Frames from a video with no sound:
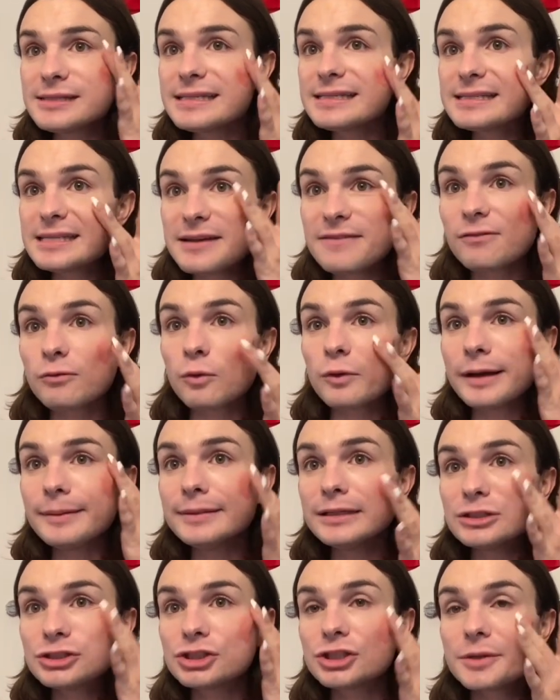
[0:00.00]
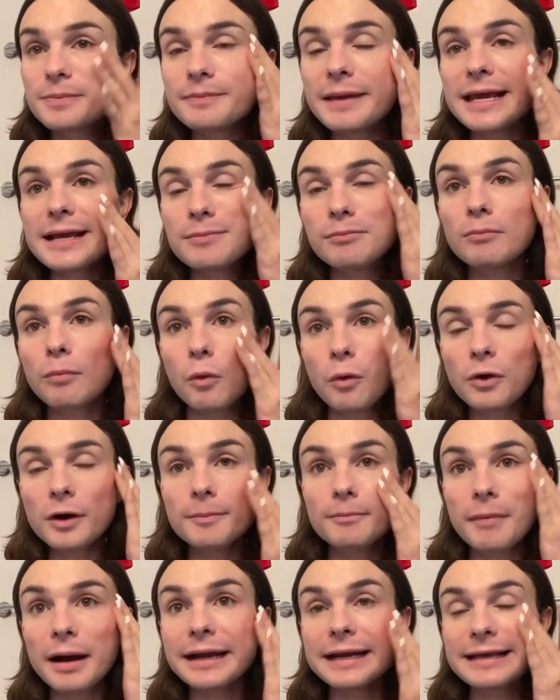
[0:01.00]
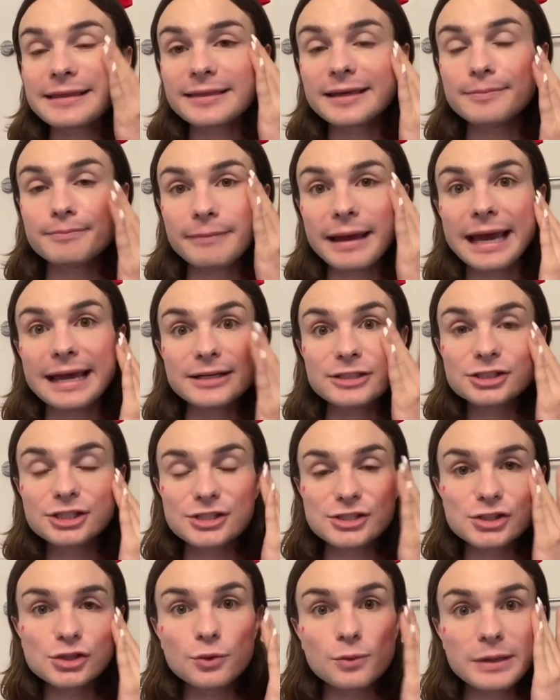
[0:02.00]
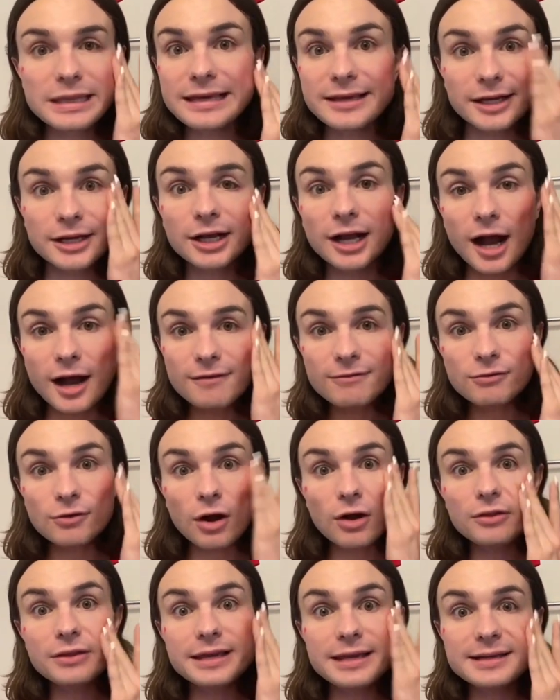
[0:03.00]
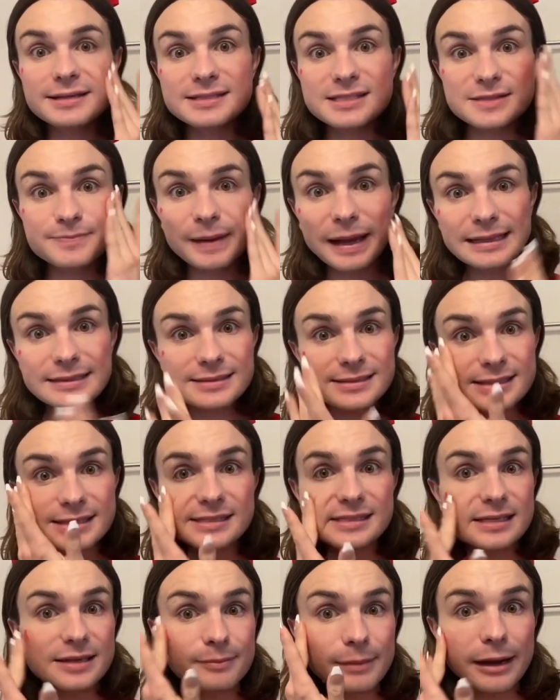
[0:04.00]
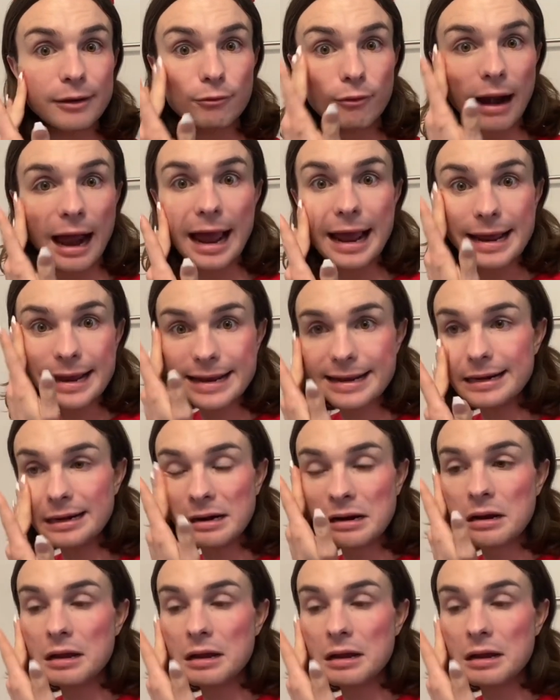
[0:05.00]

as if women should make more money than men just so they can cover all the expenses, am I right?